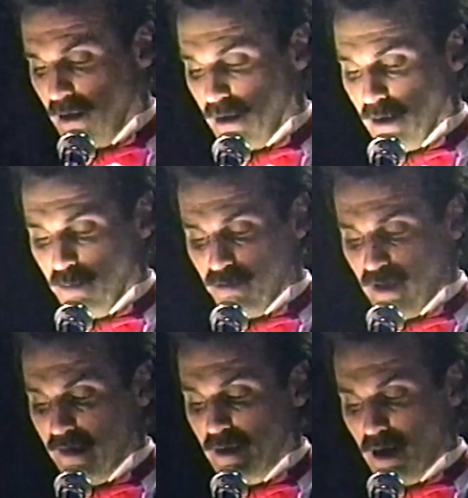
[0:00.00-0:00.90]
It was
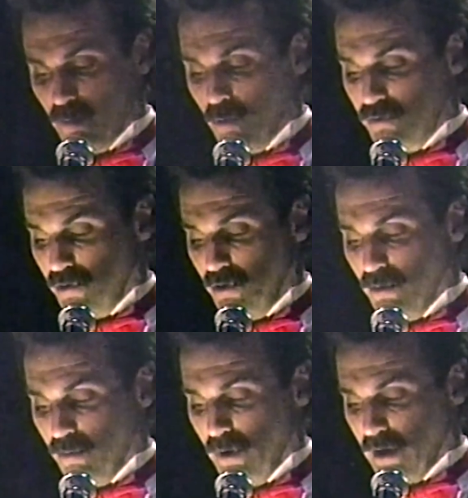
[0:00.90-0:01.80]
then that I wrote to
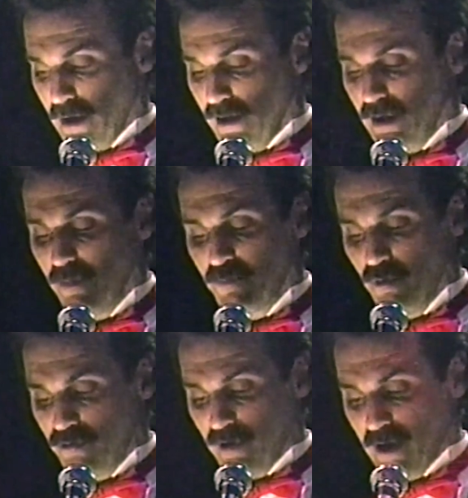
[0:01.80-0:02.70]
you, and the gift
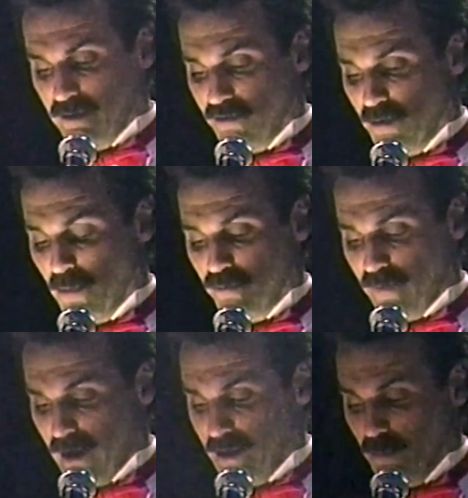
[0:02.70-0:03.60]
you sent is the most
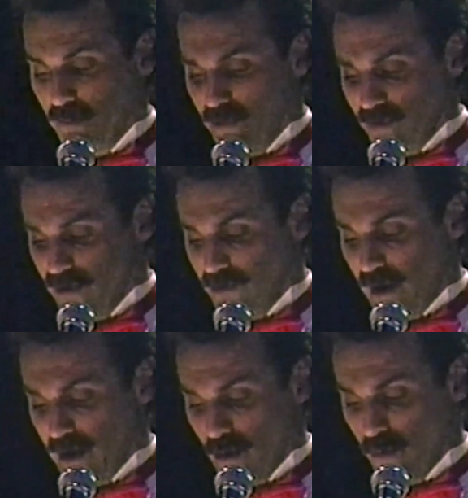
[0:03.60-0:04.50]
valuable possession
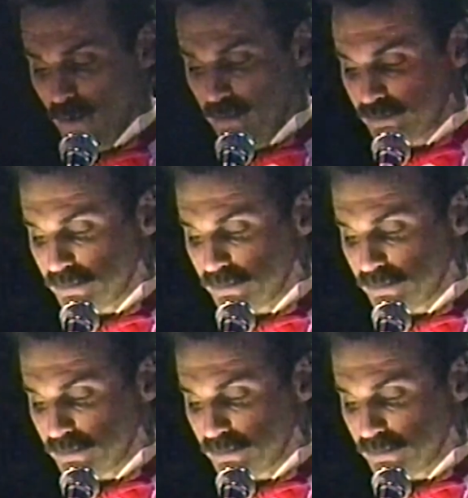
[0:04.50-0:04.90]
I own.